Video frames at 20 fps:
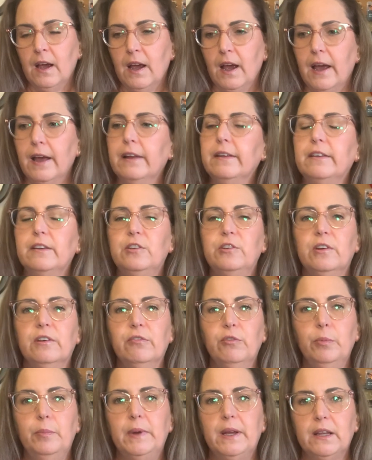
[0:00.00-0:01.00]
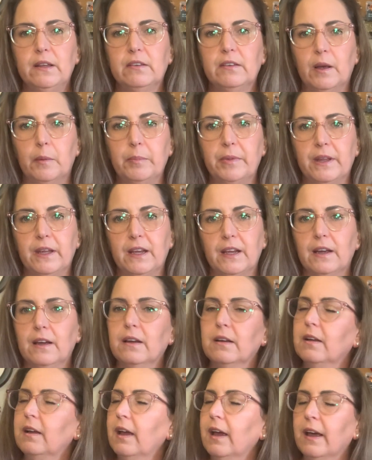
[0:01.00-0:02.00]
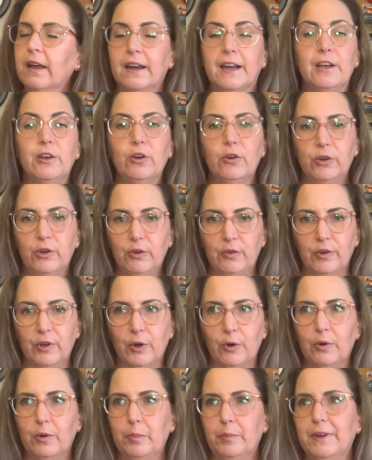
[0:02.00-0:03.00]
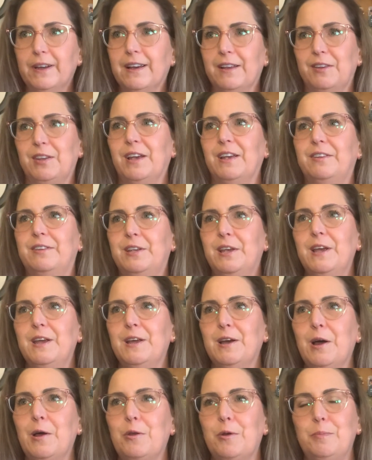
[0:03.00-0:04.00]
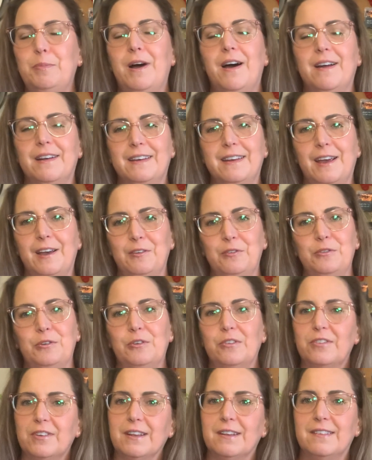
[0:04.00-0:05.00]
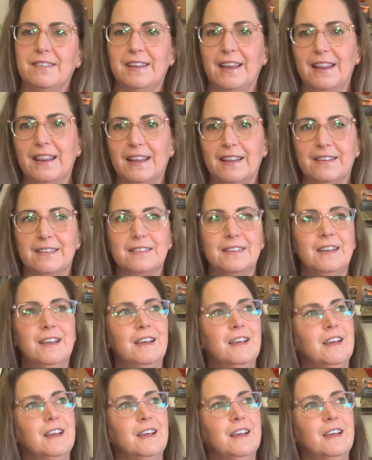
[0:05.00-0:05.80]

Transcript: And did you ever make something, and I know you do, because I see other podcasters that say this.